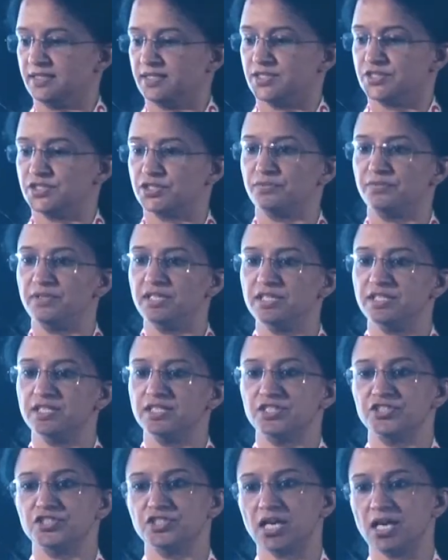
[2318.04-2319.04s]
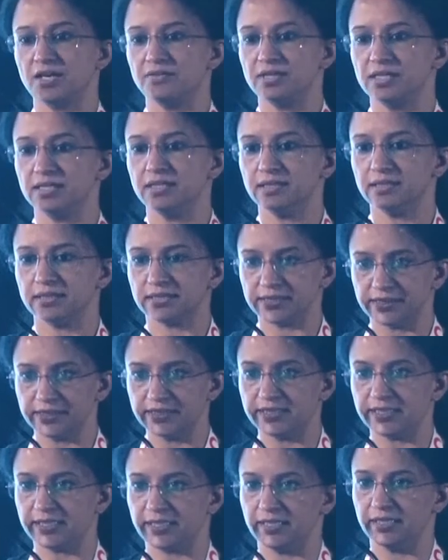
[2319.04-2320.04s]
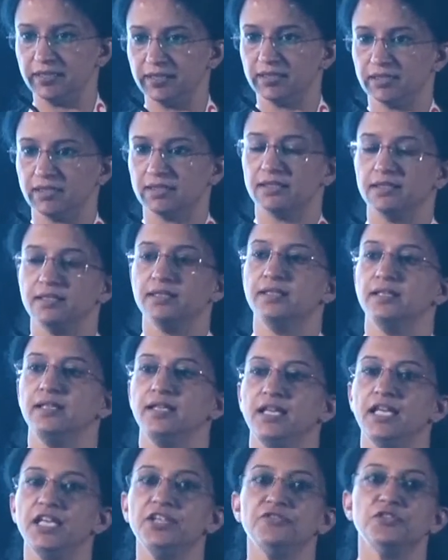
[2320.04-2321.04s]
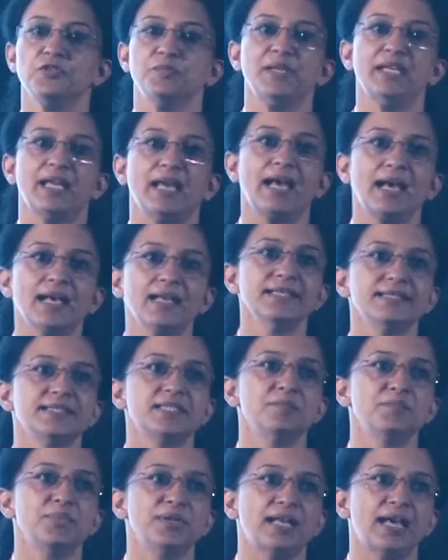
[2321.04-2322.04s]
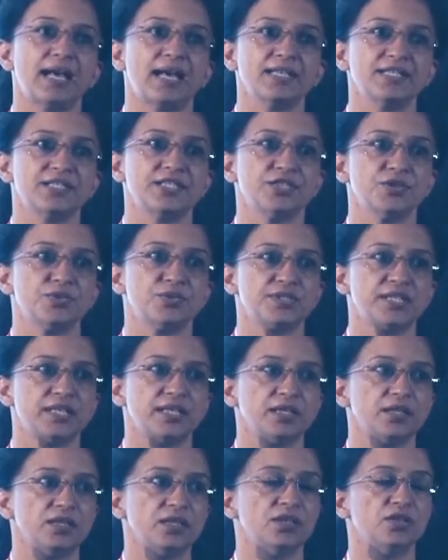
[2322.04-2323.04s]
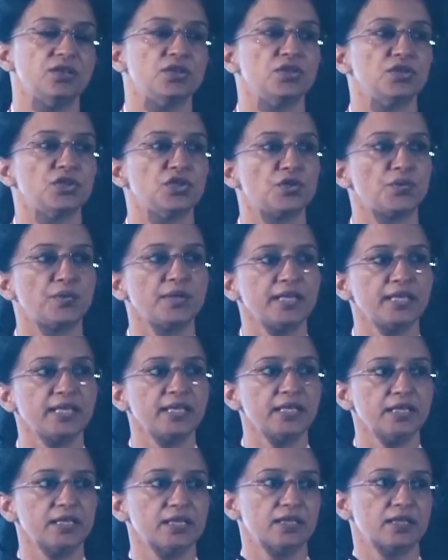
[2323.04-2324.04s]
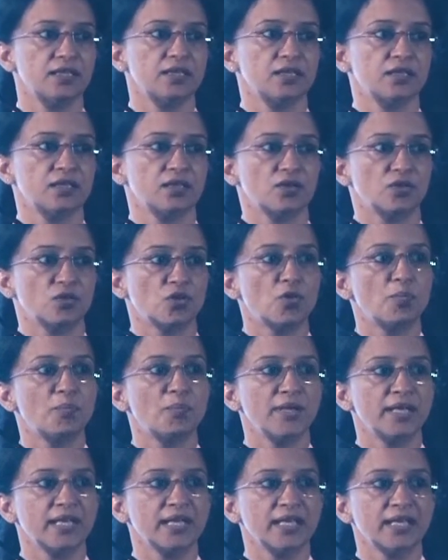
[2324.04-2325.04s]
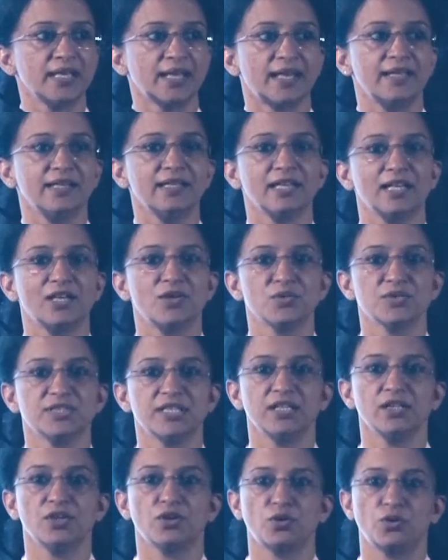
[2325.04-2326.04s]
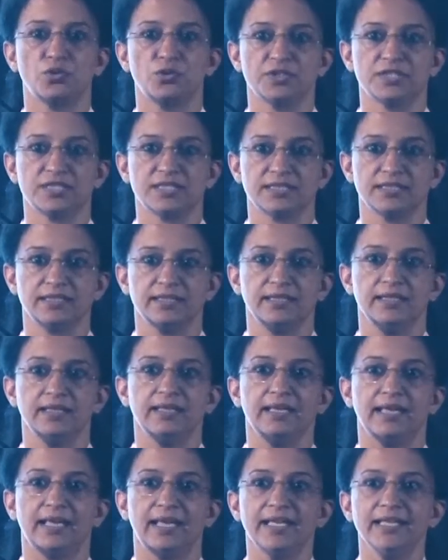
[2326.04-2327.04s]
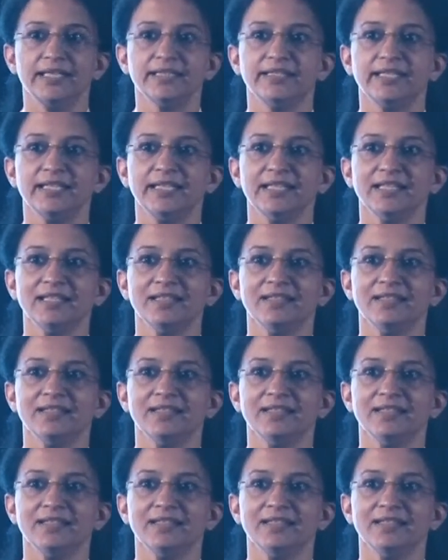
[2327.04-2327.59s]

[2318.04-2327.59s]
So with Java 13, it would be as simple as using 3 opening and closing codes. Anything?